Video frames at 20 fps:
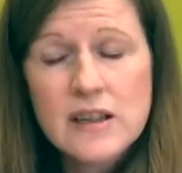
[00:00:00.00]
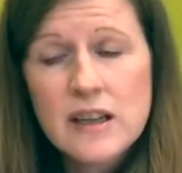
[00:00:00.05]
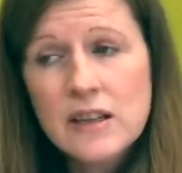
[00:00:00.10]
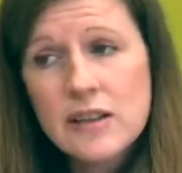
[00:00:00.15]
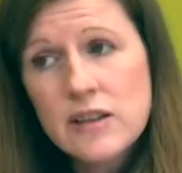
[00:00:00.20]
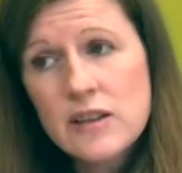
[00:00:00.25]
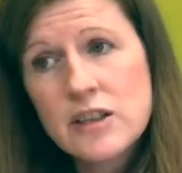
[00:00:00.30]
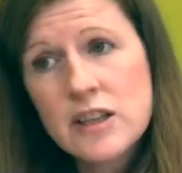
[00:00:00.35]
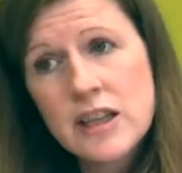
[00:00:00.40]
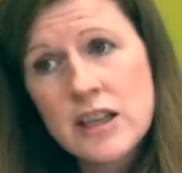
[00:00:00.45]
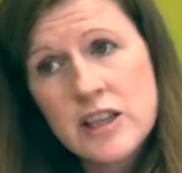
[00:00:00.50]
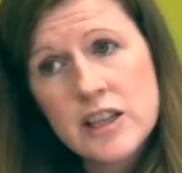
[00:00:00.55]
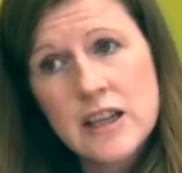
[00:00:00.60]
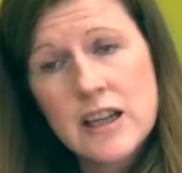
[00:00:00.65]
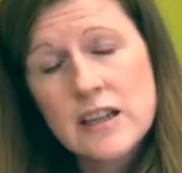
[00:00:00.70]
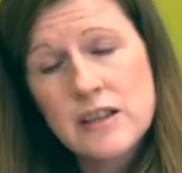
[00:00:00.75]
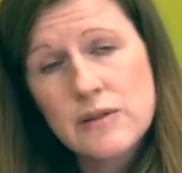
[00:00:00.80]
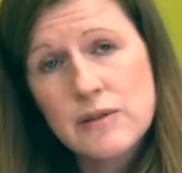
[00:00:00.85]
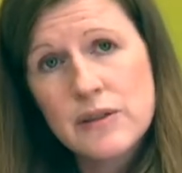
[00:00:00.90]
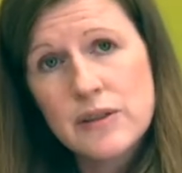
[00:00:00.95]
so they'll usually
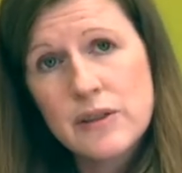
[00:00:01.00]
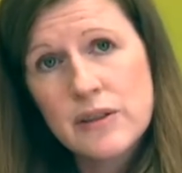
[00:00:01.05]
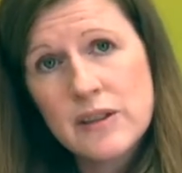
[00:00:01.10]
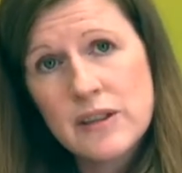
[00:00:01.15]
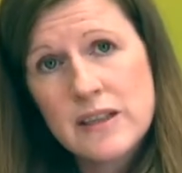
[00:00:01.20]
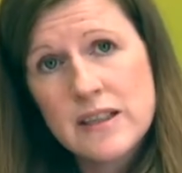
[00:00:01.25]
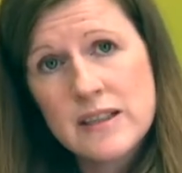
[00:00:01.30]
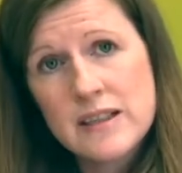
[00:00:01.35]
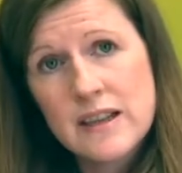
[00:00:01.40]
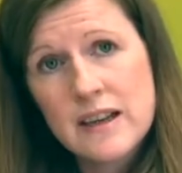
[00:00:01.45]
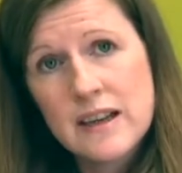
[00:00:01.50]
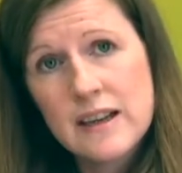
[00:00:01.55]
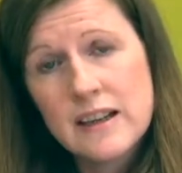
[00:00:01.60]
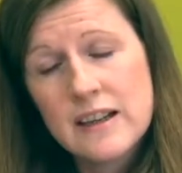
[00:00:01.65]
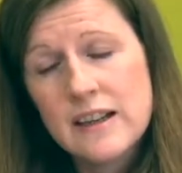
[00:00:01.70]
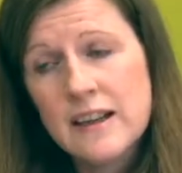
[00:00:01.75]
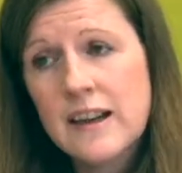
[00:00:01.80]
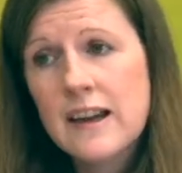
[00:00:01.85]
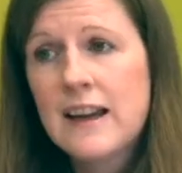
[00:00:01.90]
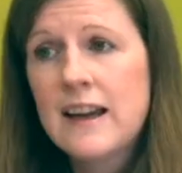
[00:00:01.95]
shadow another
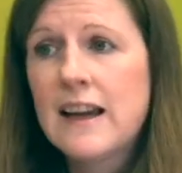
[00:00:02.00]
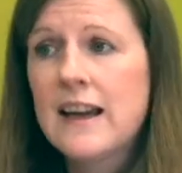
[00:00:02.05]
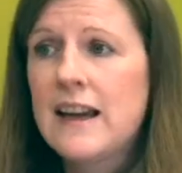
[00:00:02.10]
designer,